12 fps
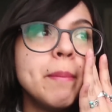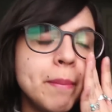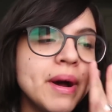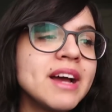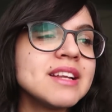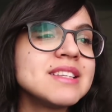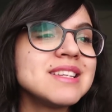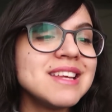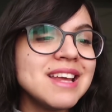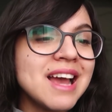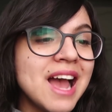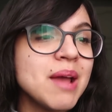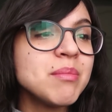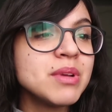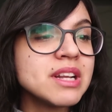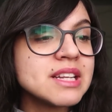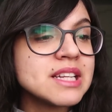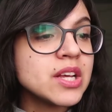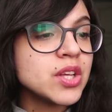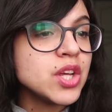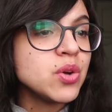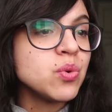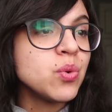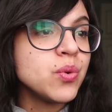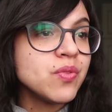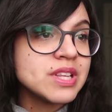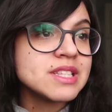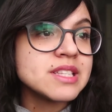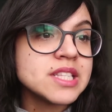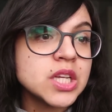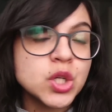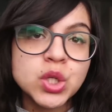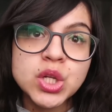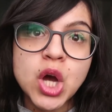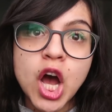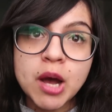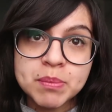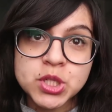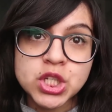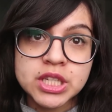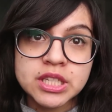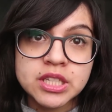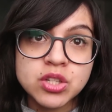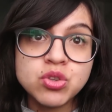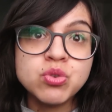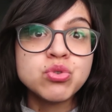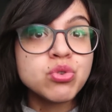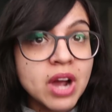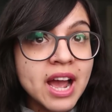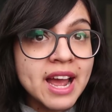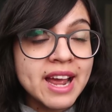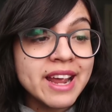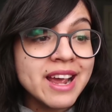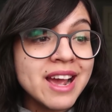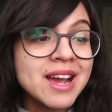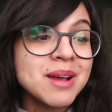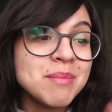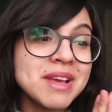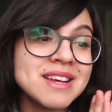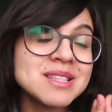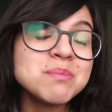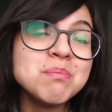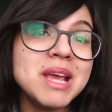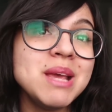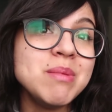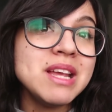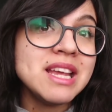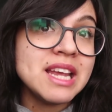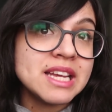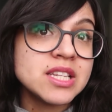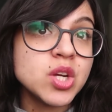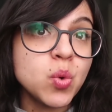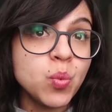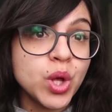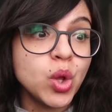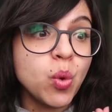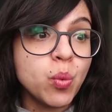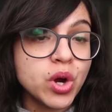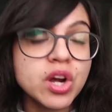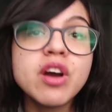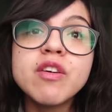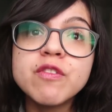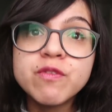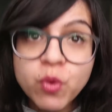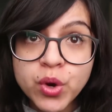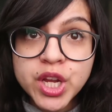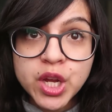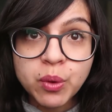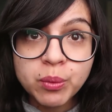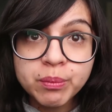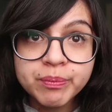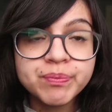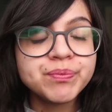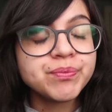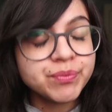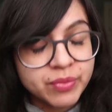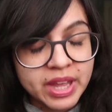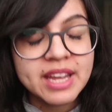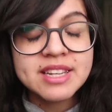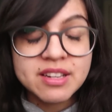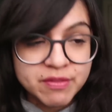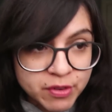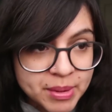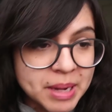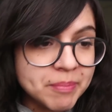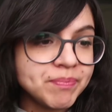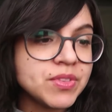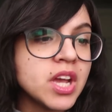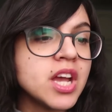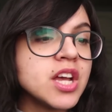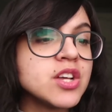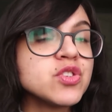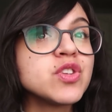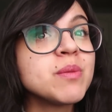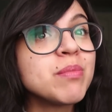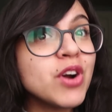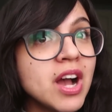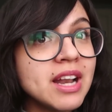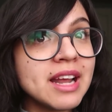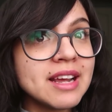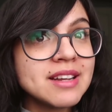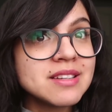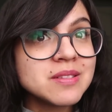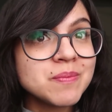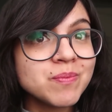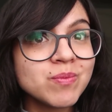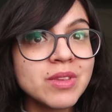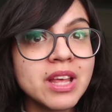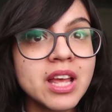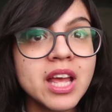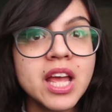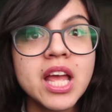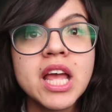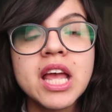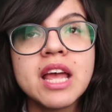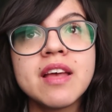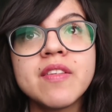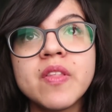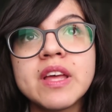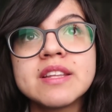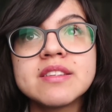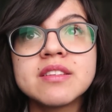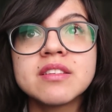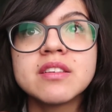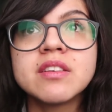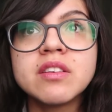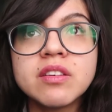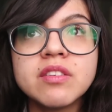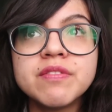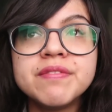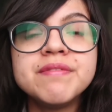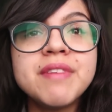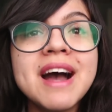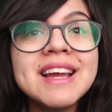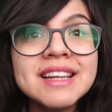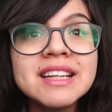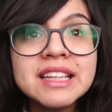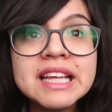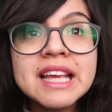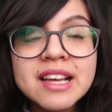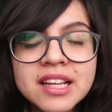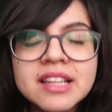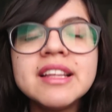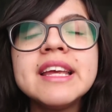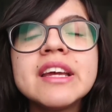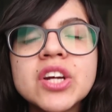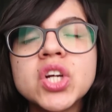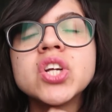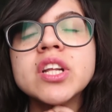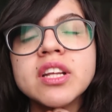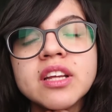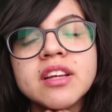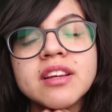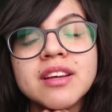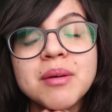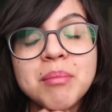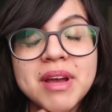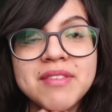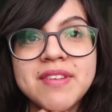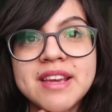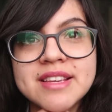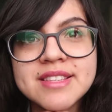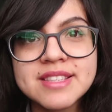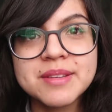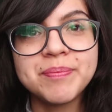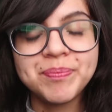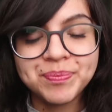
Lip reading: but I'm gonna tell you this is a good option to try because maybe it will work for you like it did for me. So the product that finally cleared my face,